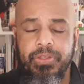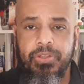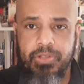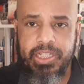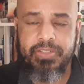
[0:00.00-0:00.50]

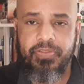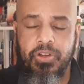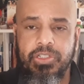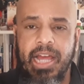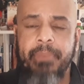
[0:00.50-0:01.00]
to these
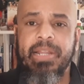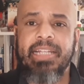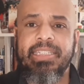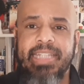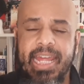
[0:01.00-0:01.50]
folks. I'm not
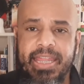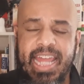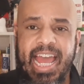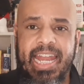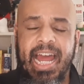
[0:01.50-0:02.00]
saying
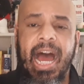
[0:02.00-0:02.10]
that.